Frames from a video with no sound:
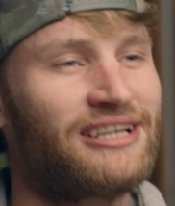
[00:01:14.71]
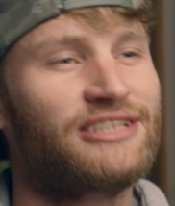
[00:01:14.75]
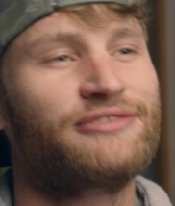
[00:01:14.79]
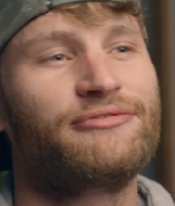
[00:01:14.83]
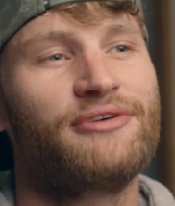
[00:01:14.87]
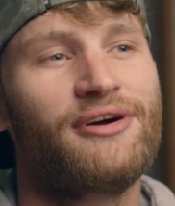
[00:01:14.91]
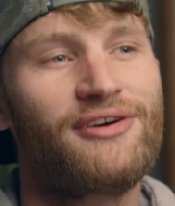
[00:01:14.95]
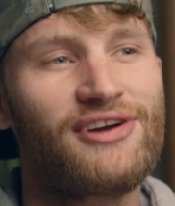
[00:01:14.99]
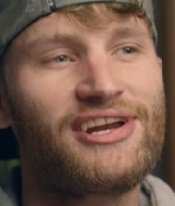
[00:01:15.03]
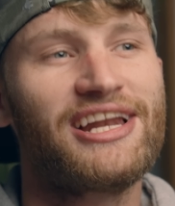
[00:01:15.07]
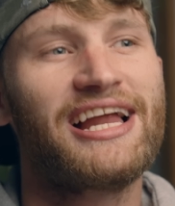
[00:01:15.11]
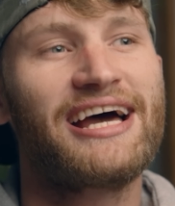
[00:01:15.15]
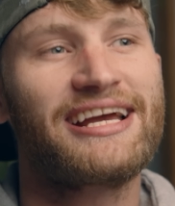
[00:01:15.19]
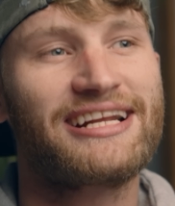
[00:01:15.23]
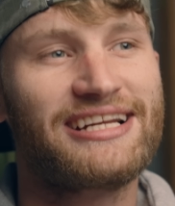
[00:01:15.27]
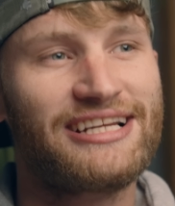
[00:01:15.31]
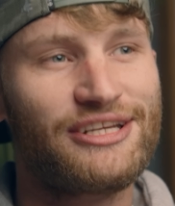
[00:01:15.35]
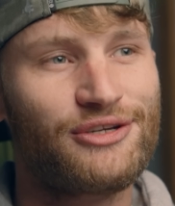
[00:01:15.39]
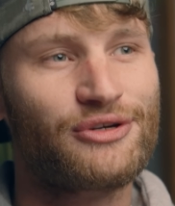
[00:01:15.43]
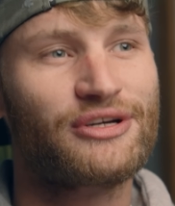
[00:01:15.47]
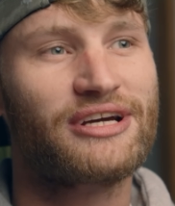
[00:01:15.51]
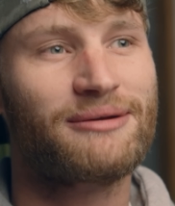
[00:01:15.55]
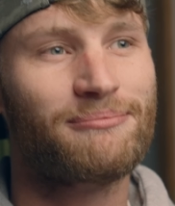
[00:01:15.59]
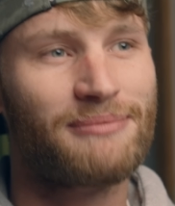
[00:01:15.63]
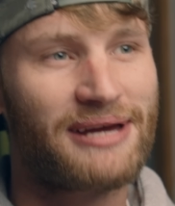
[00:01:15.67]
very likely
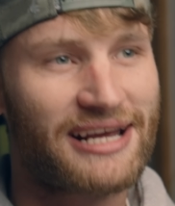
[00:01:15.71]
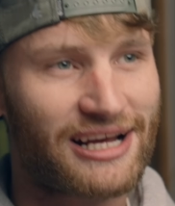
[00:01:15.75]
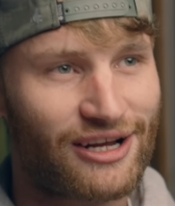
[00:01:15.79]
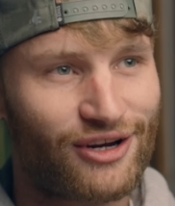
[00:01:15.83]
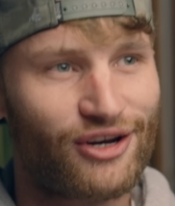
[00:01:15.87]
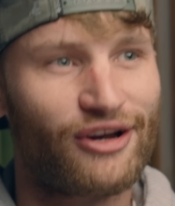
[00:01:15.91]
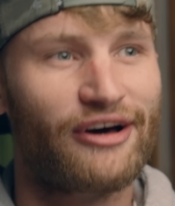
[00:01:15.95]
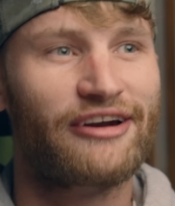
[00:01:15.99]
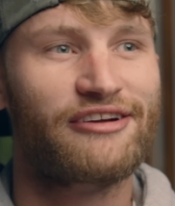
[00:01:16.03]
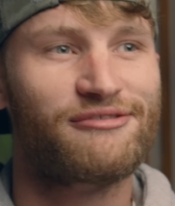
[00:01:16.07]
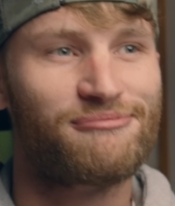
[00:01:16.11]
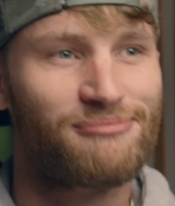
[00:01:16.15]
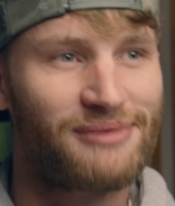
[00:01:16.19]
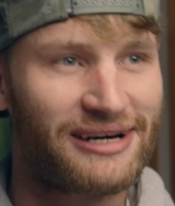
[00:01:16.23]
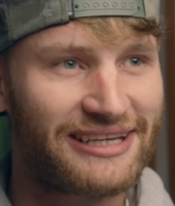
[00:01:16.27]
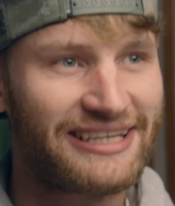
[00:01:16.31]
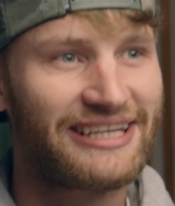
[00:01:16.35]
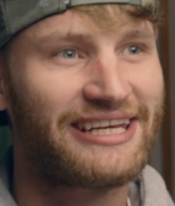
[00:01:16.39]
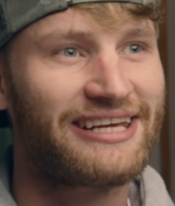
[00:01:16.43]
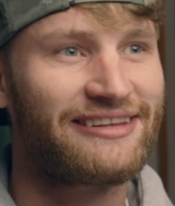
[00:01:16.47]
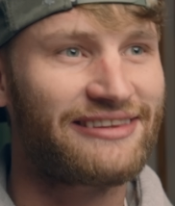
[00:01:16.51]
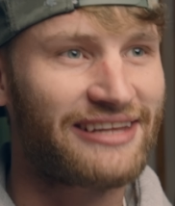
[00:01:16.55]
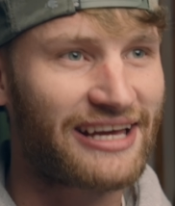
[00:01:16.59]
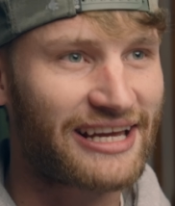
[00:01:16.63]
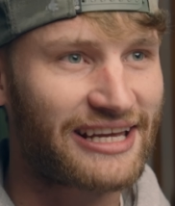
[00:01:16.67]
you can make a lot of
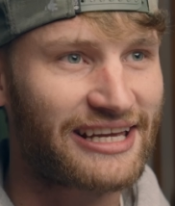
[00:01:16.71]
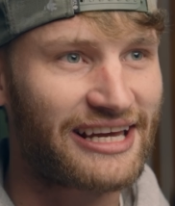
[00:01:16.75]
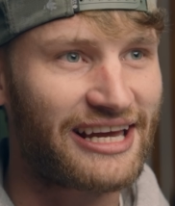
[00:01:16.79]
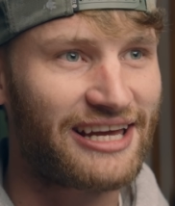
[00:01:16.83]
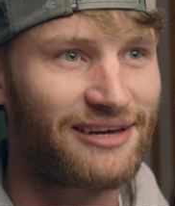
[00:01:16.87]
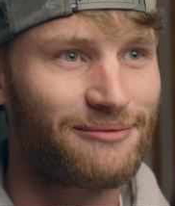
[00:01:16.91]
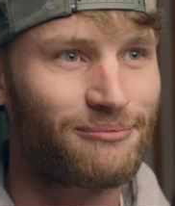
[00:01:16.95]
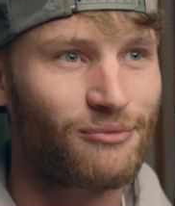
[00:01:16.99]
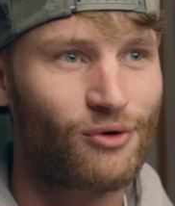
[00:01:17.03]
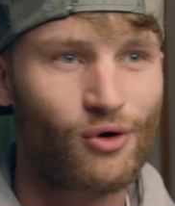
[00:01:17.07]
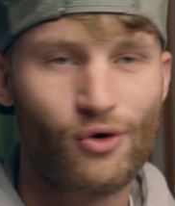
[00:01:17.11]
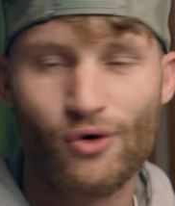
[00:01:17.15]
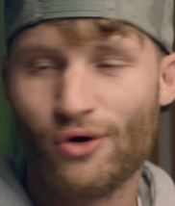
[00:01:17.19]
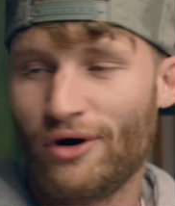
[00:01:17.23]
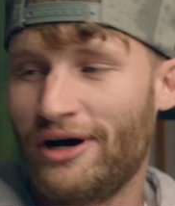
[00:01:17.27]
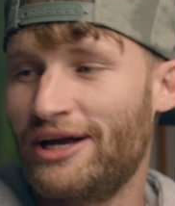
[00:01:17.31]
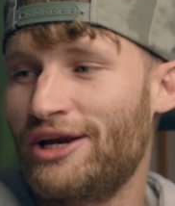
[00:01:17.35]
money in that game or